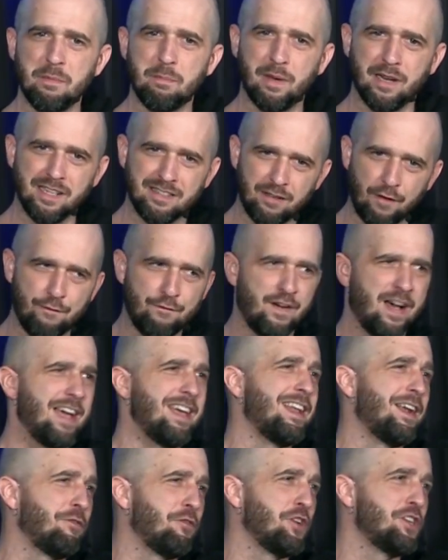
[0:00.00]
but it's a fight
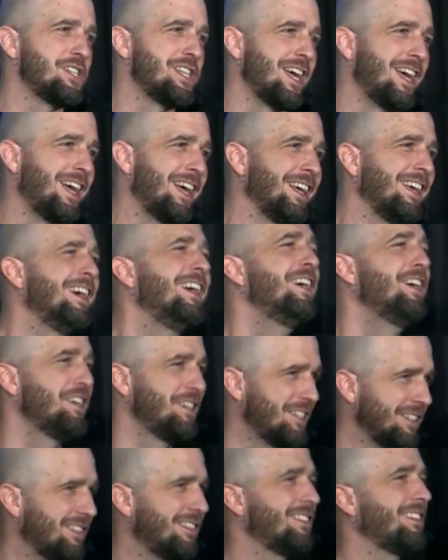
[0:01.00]
every day
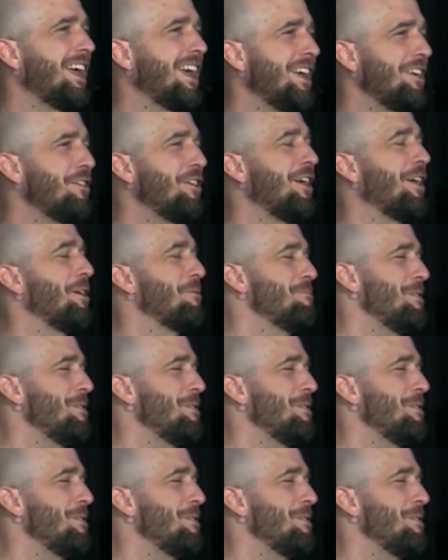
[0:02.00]
to stay there.